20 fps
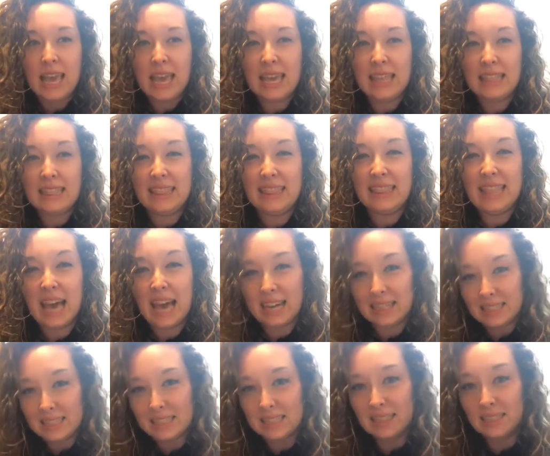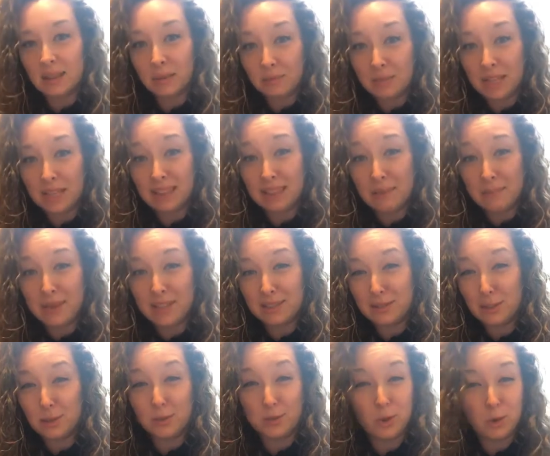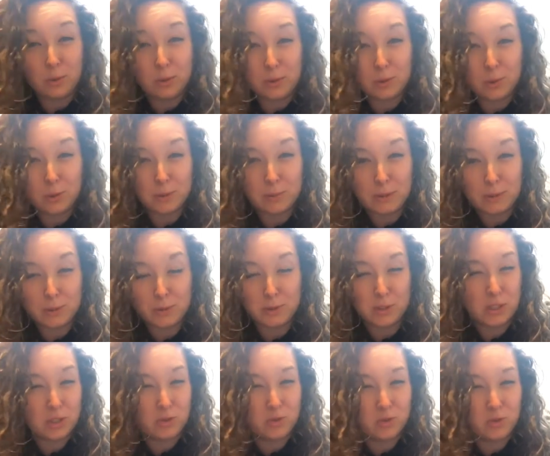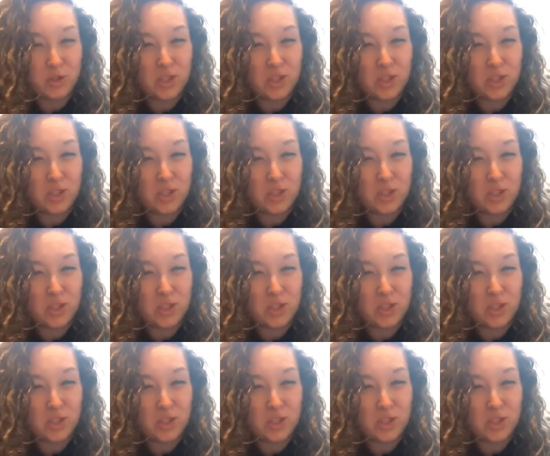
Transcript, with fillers: and that's something that makes us so much more special than